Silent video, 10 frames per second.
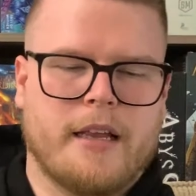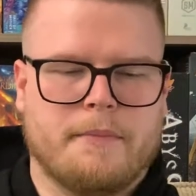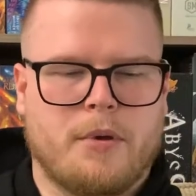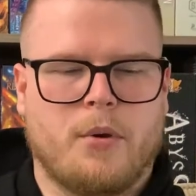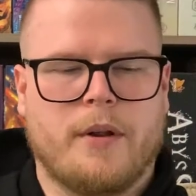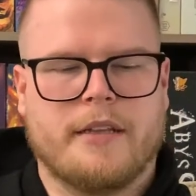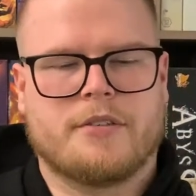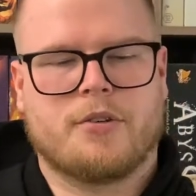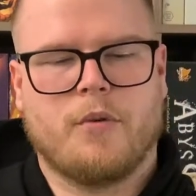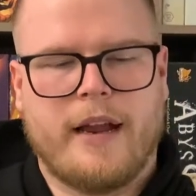
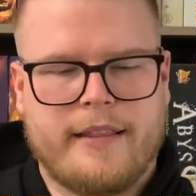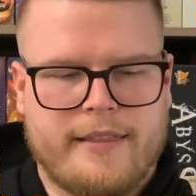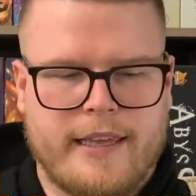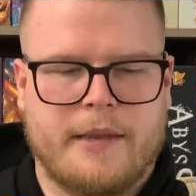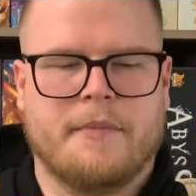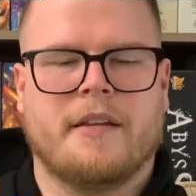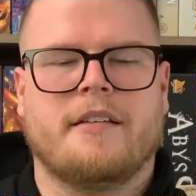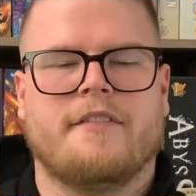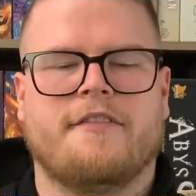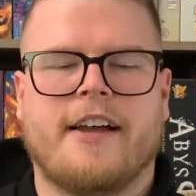components, great theme,
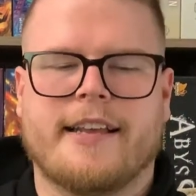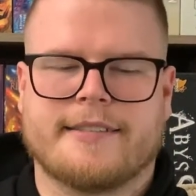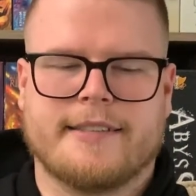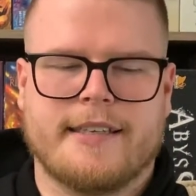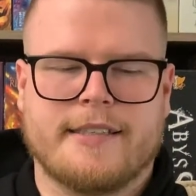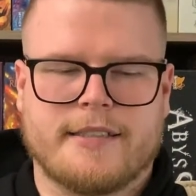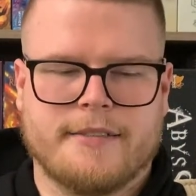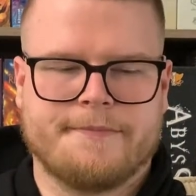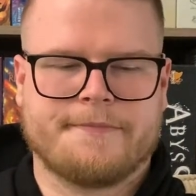Fossilis.